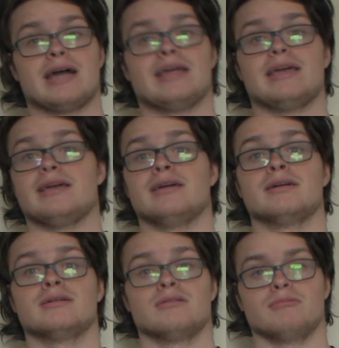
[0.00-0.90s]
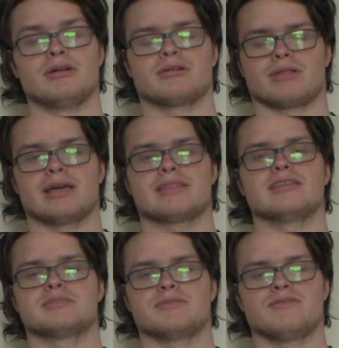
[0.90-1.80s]
a winner like
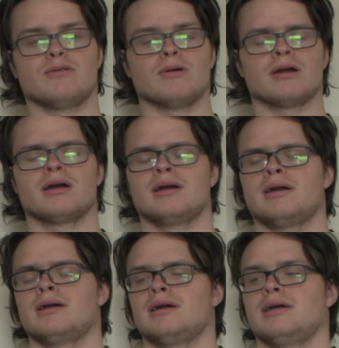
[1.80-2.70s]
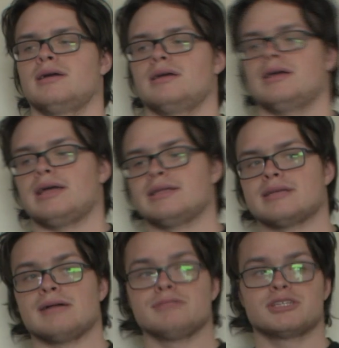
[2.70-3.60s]
this before. And
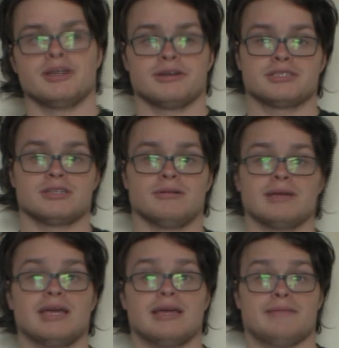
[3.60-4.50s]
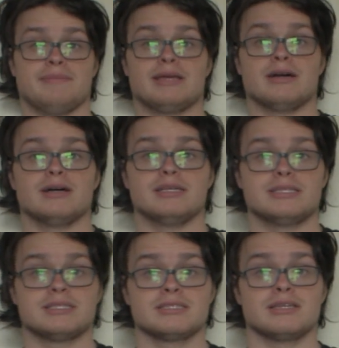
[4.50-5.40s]
I was curious going in
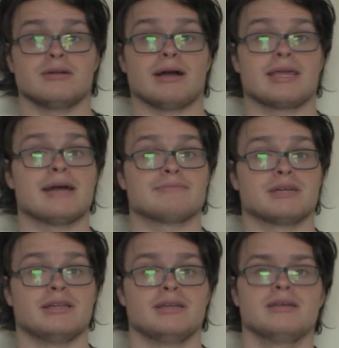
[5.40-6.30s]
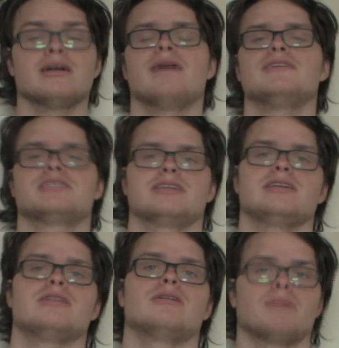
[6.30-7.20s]
because, I kept on,
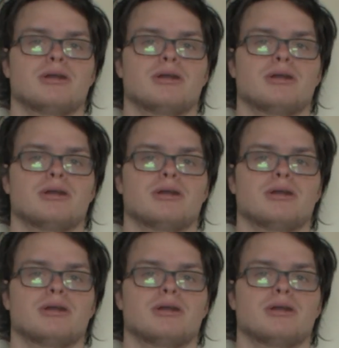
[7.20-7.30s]
obviously, I won